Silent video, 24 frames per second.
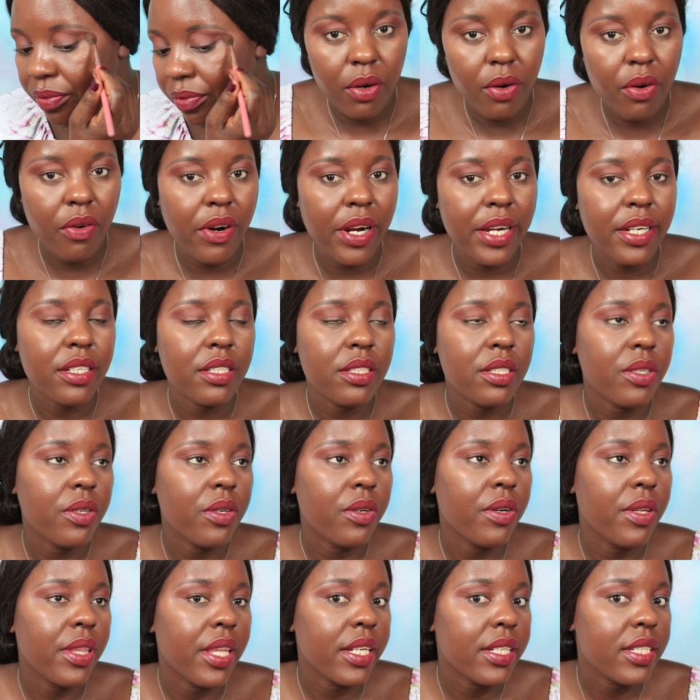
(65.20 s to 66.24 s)
Alright,
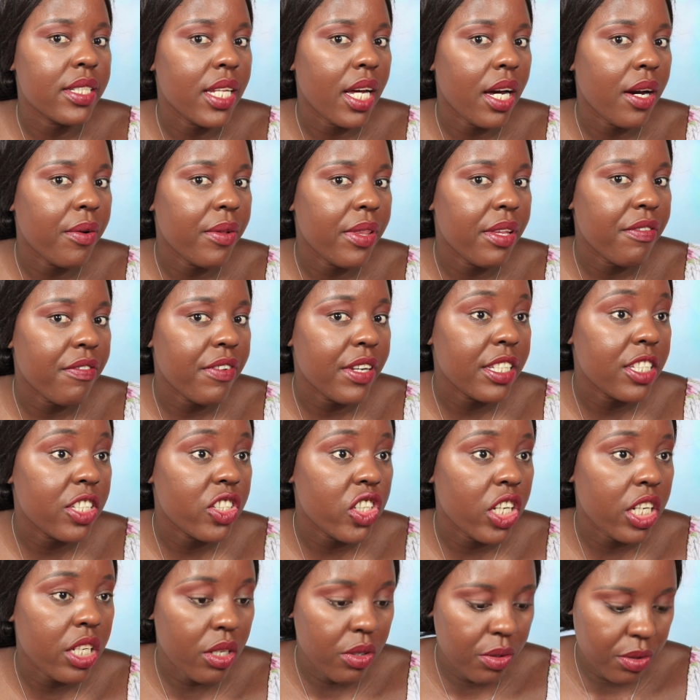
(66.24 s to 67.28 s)
so that's how the face
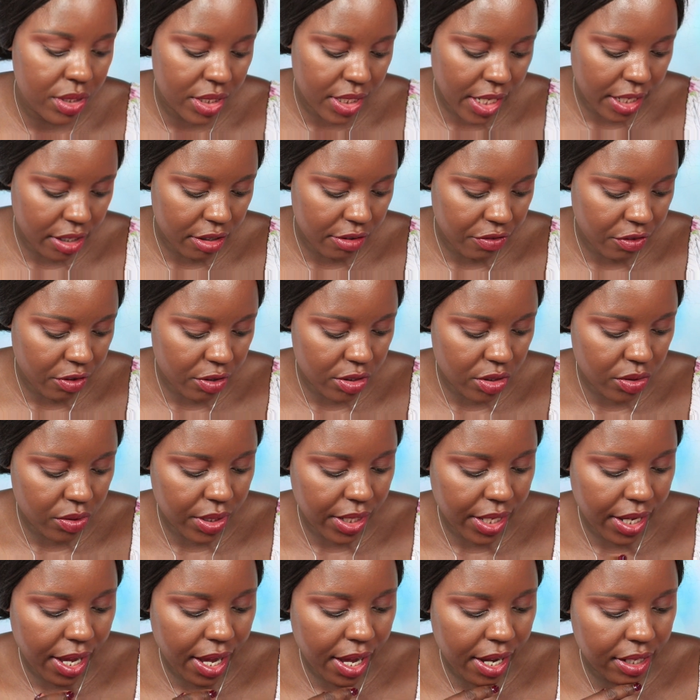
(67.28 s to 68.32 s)
shade looks like, of course,
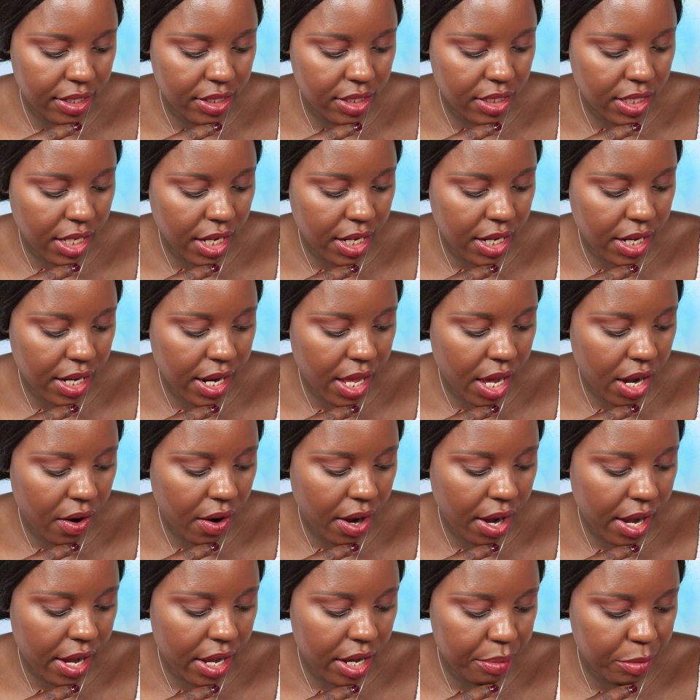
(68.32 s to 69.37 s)
on the eyes. And
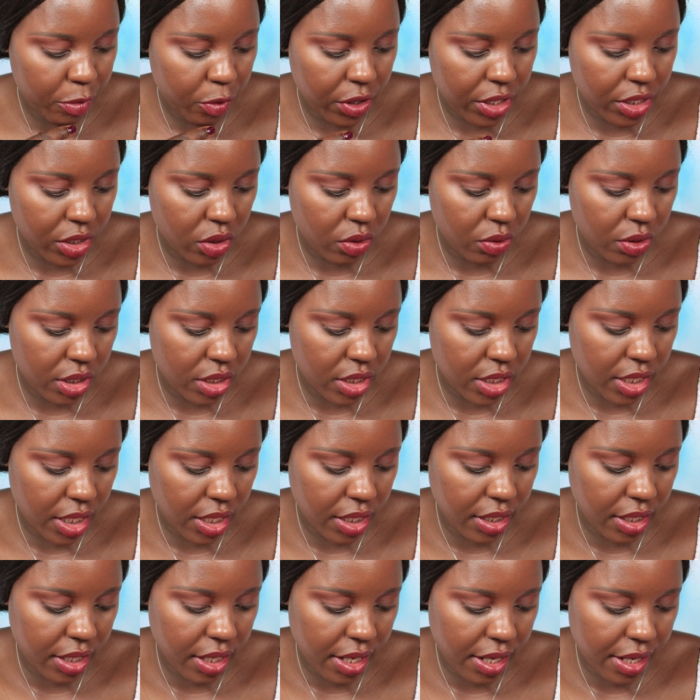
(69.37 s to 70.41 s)
now I am going to
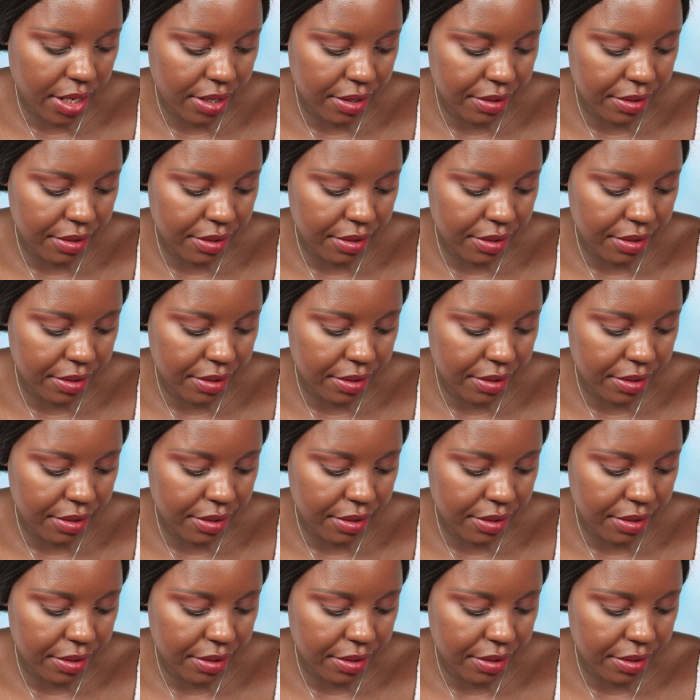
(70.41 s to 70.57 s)
take